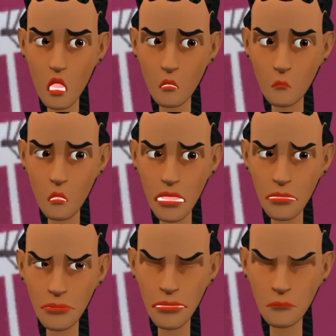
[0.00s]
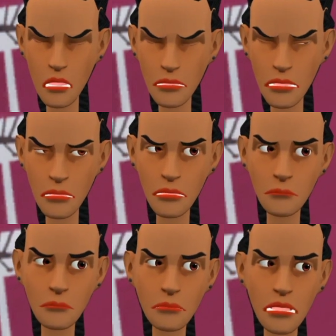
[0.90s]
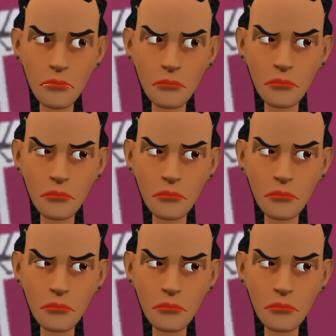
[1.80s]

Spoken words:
me that for my information,